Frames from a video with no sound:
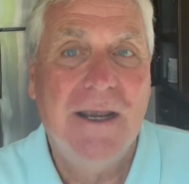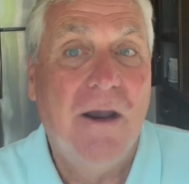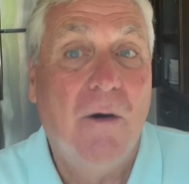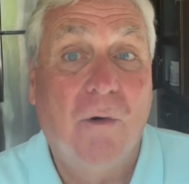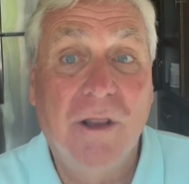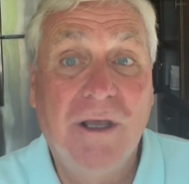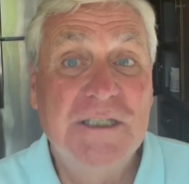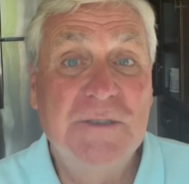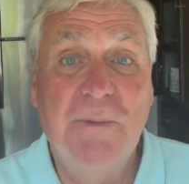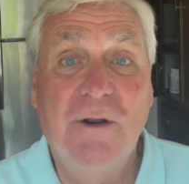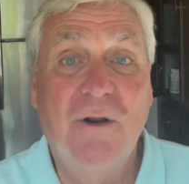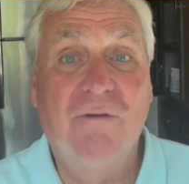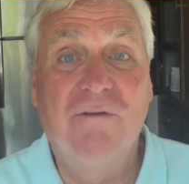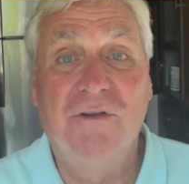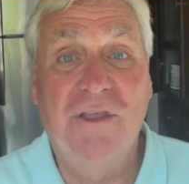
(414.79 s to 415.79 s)
Well, they spent
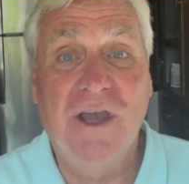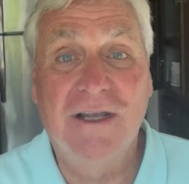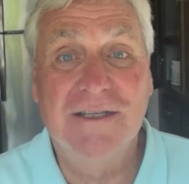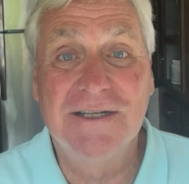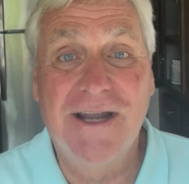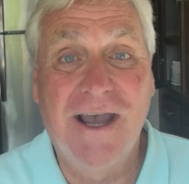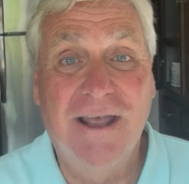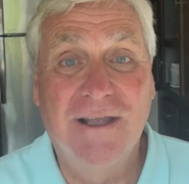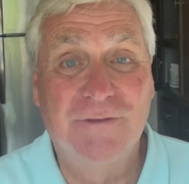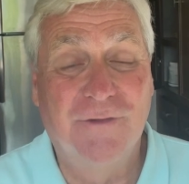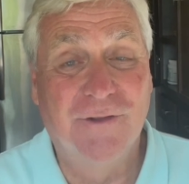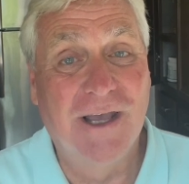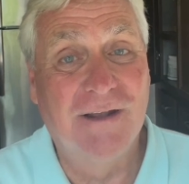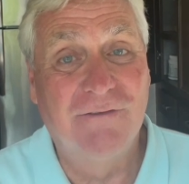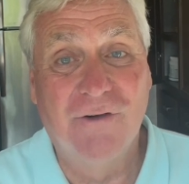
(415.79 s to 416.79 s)
over $1,000 for
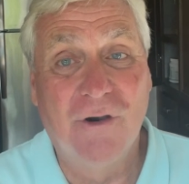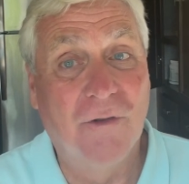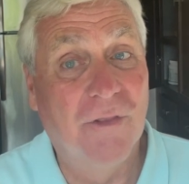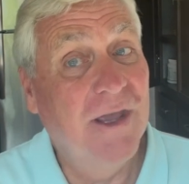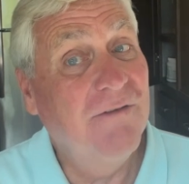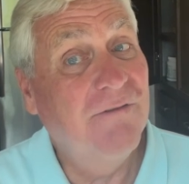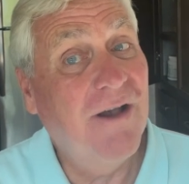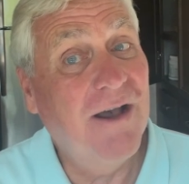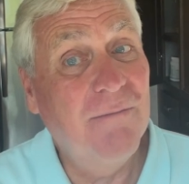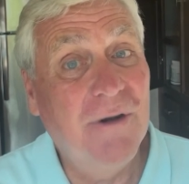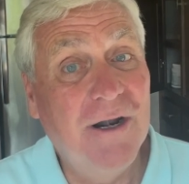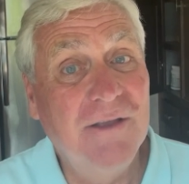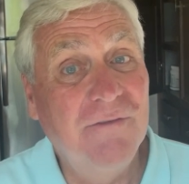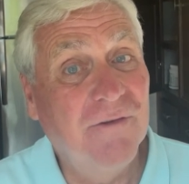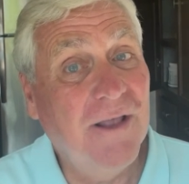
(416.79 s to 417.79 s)
that phone. They found
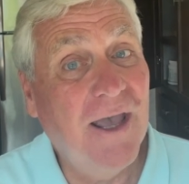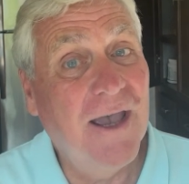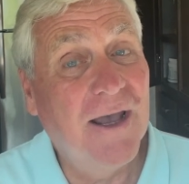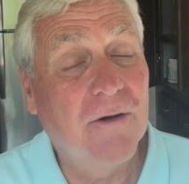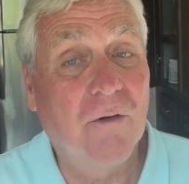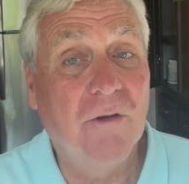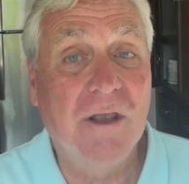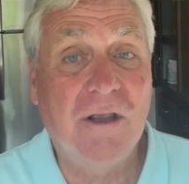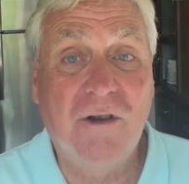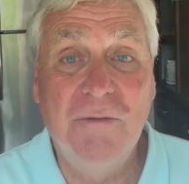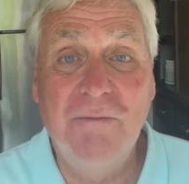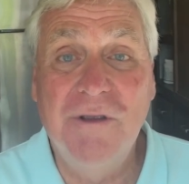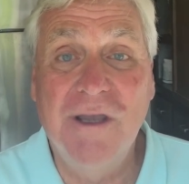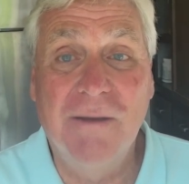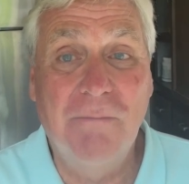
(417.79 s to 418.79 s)
money for that, or they could
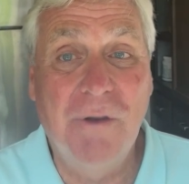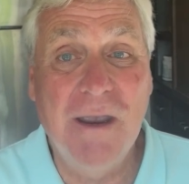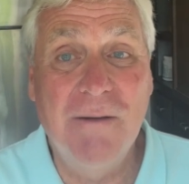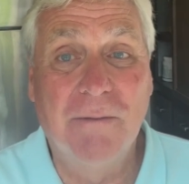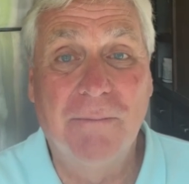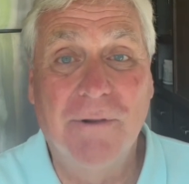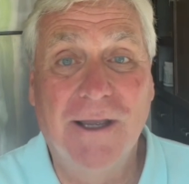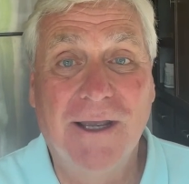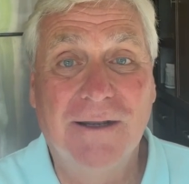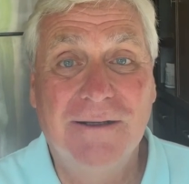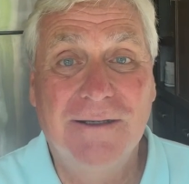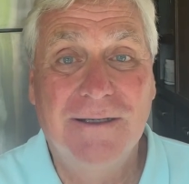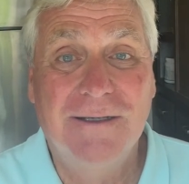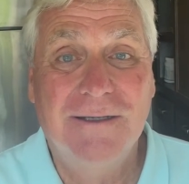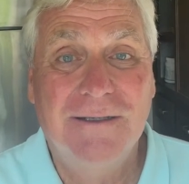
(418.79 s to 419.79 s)
be on payment plan.
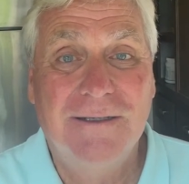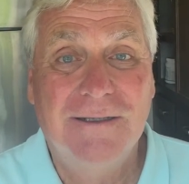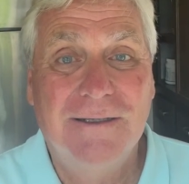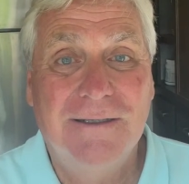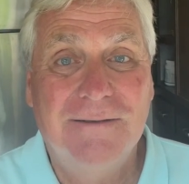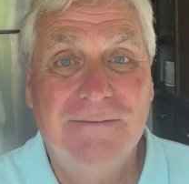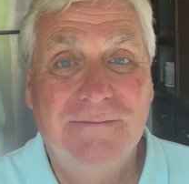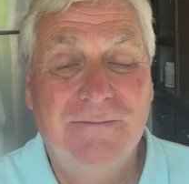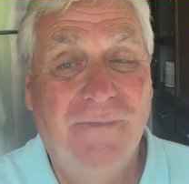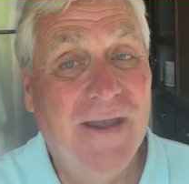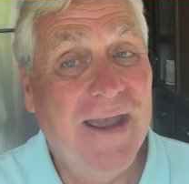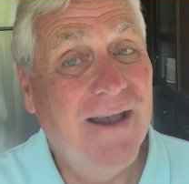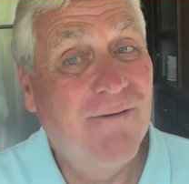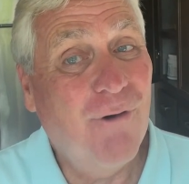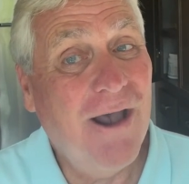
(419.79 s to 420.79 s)
They
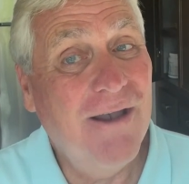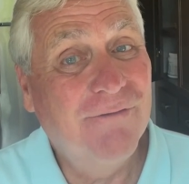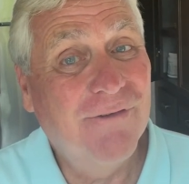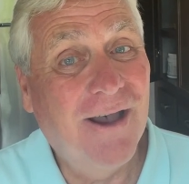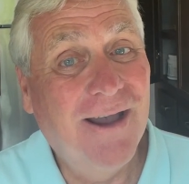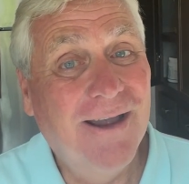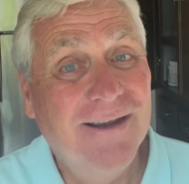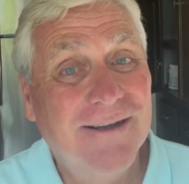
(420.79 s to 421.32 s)
have Wi-Fi.